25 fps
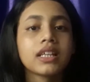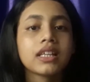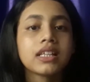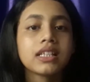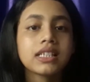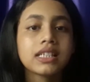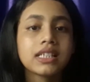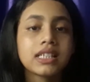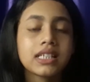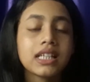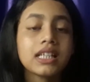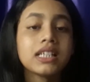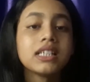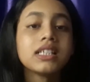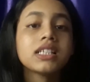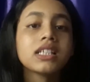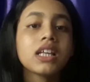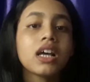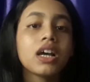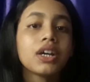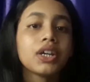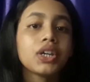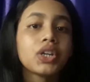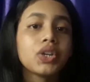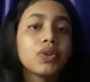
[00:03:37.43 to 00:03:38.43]
Since
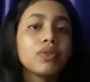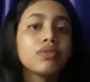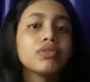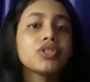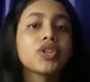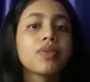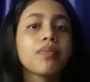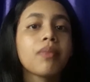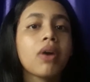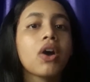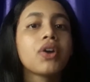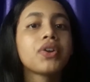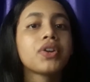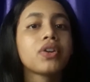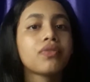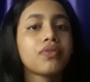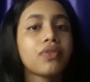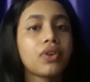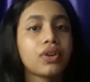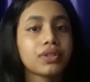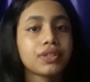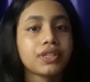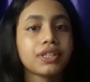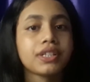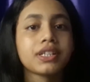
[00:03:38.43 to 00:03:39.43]
a huge amount of
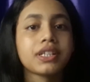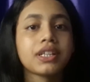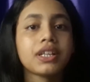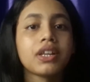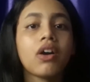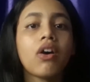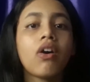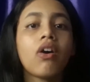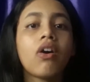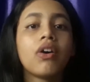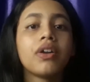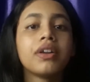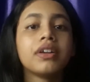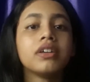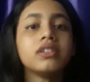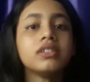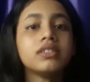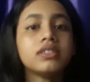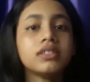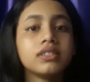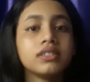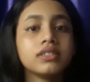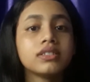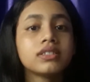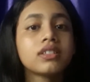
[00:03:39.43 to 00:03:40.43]
oxygen on
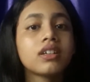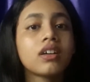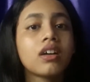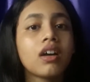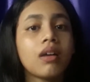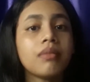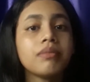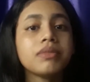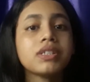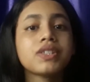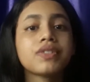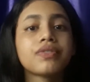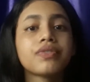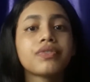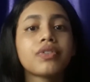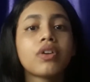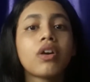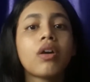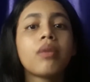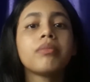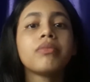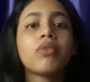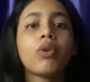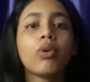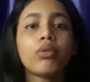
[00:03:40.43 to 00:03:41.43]
earth comes
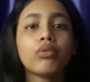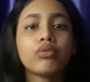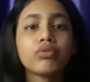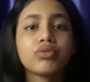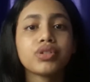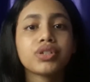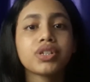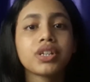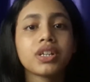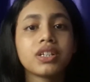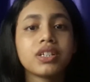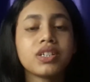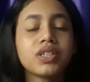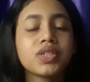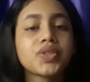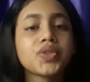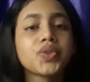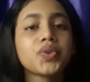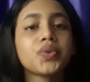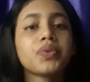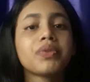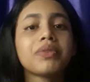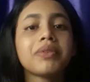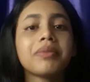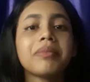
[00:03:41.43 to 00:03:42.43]
from oceans,
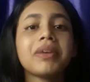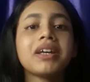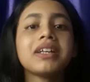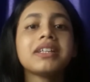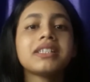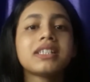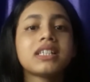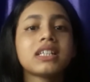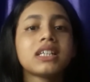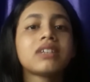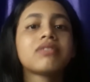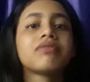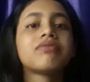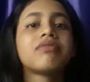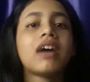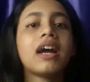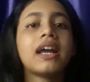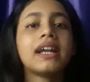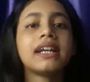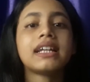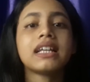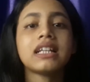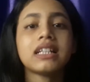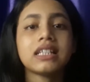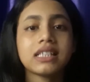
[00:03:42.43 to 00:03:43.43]
so we must take
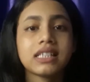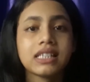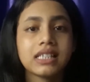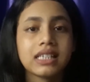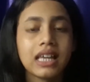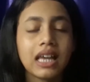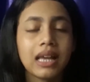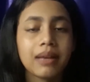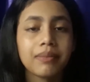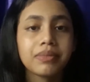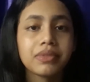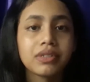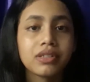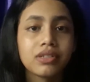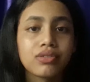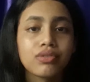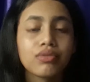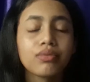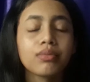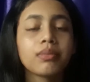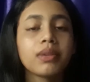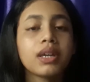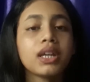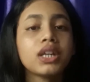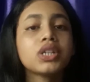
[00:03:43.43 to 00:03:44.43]
vital steps to
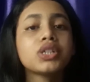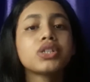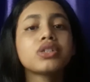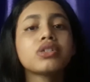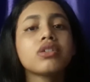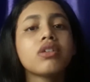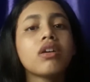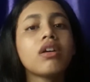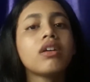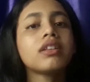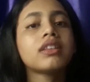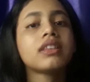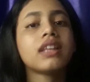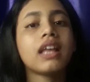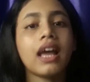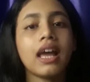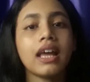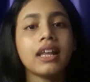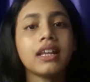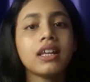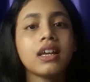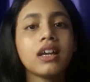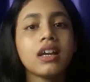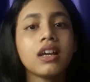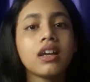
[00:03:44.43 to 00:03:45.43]
make sure
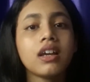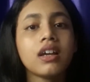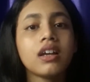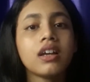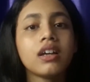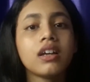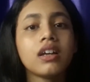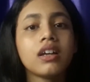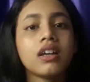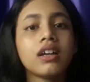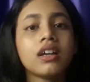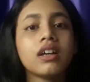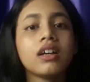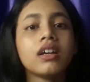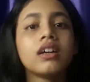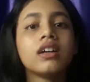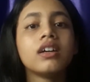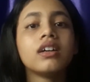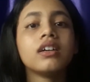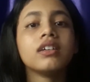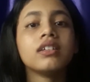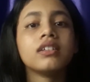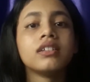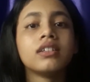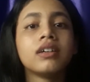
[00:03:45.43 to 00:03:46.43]
that
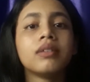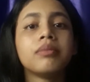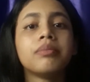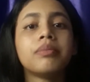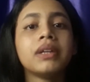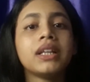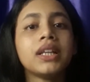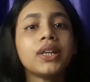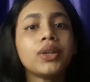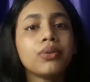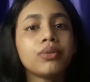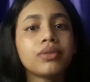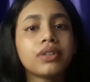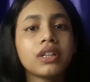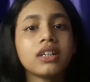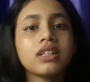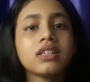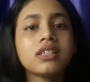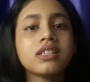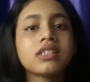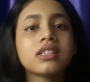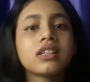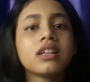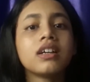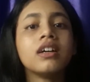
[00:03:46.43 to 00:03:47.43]
the
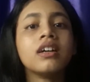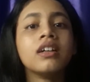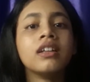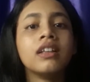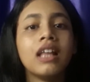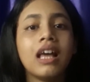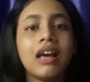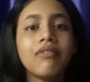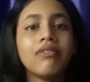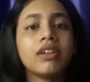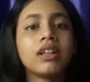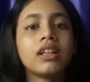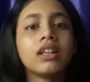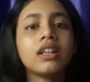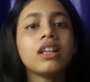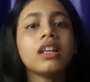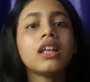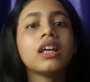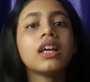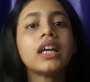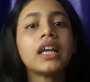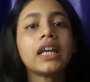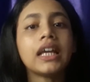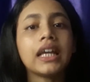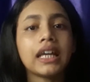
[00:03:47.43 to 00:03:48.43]
pollutants level
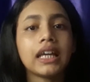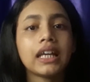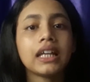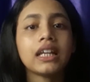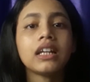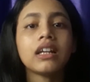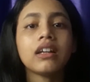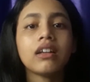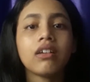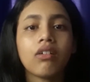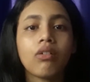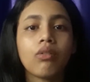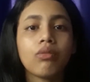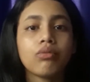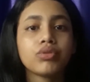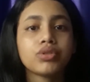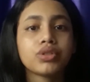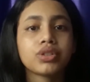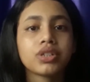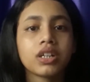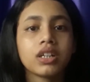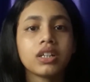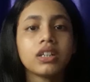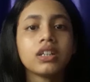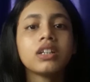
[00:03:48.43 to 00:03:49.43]
in
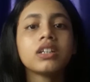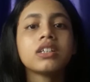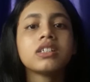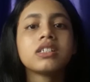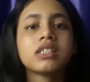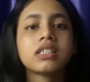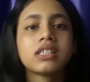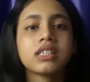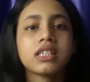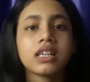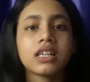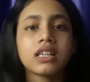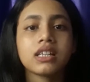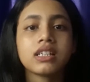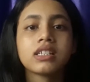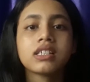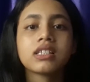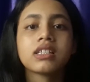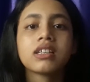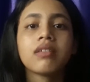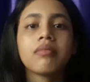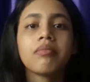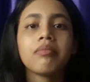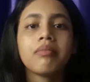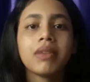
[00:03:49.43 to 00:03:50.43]
ocean
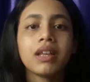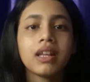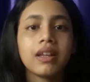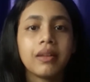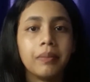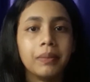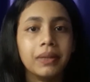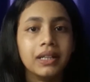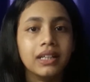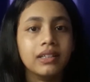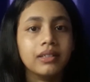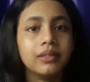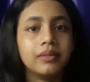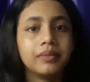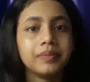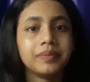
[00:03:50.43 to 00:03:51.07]
stays minimal